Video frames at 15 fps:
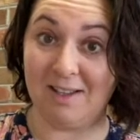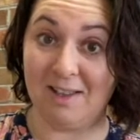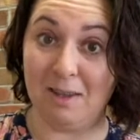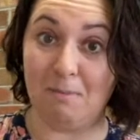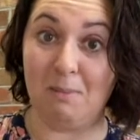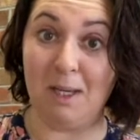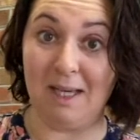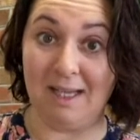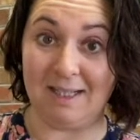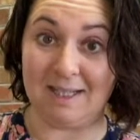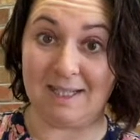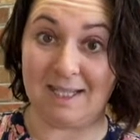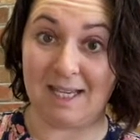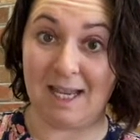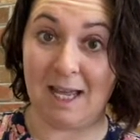the
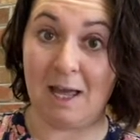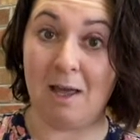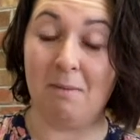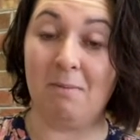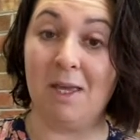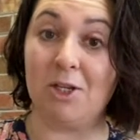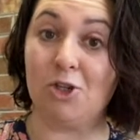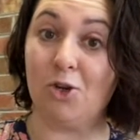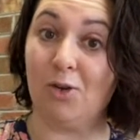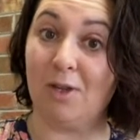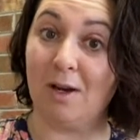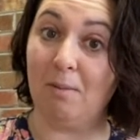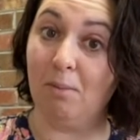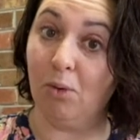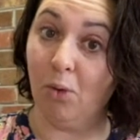beets. Make sure
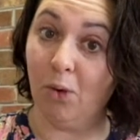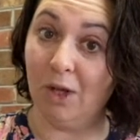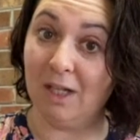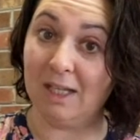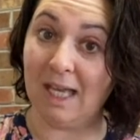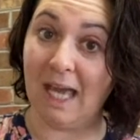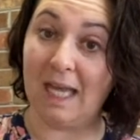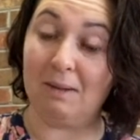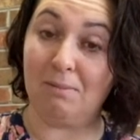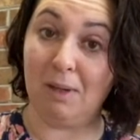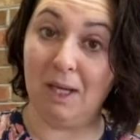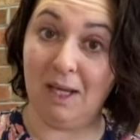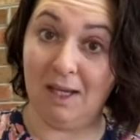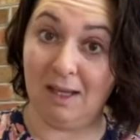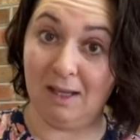they're boiled and
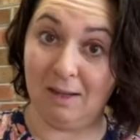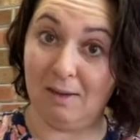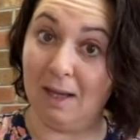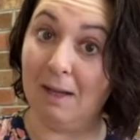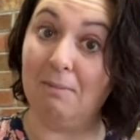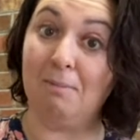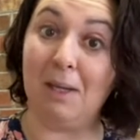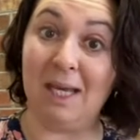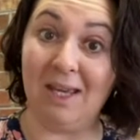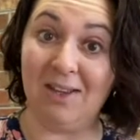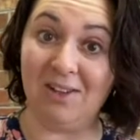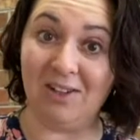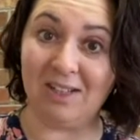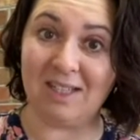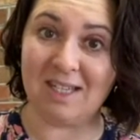
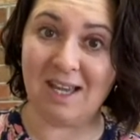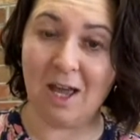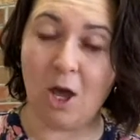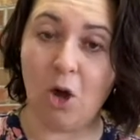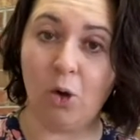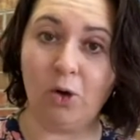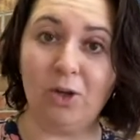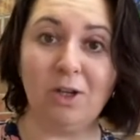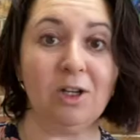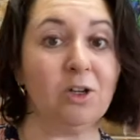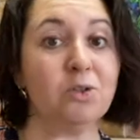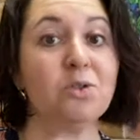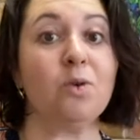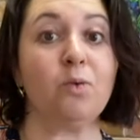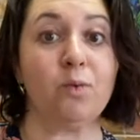peeled. Well, you can
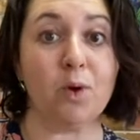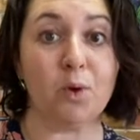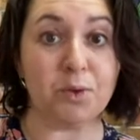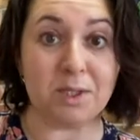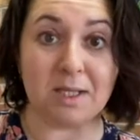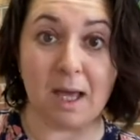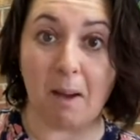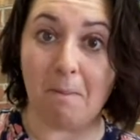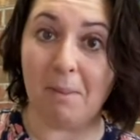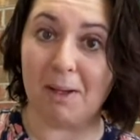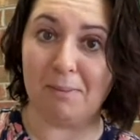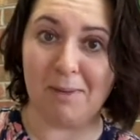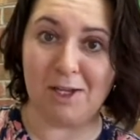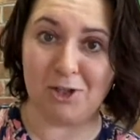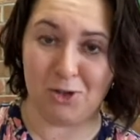also roast them, but
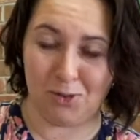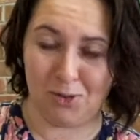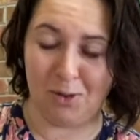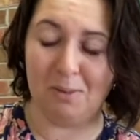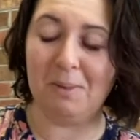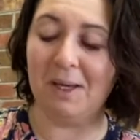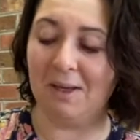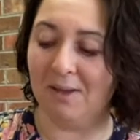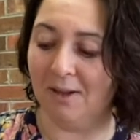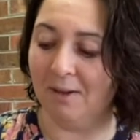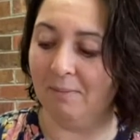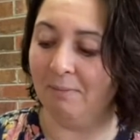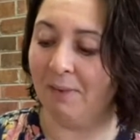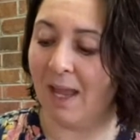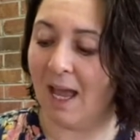make sure you peel.
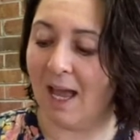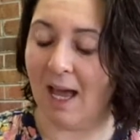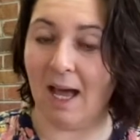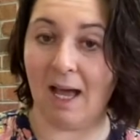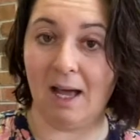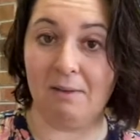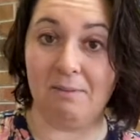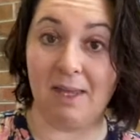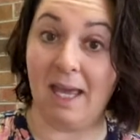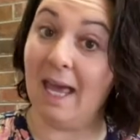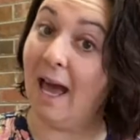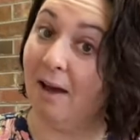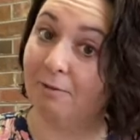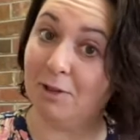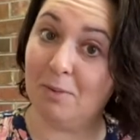They
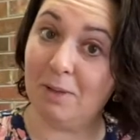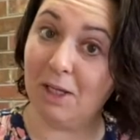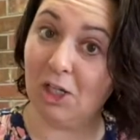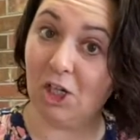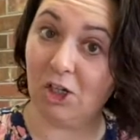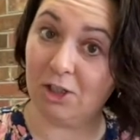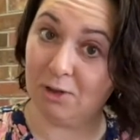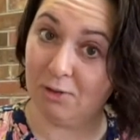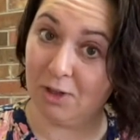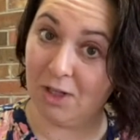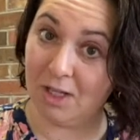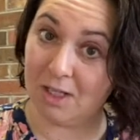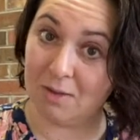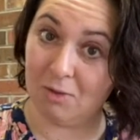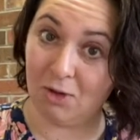have to be cooked for the
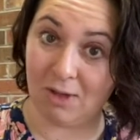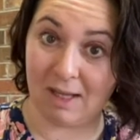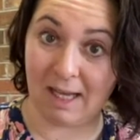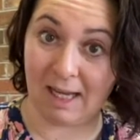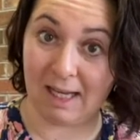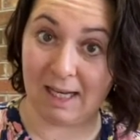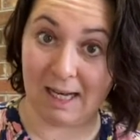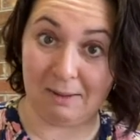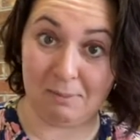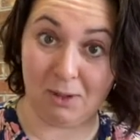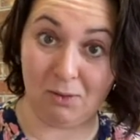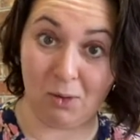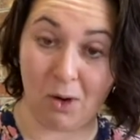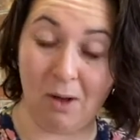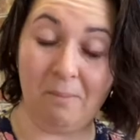smoothie. They cannot be
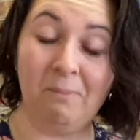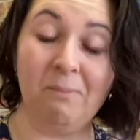raw.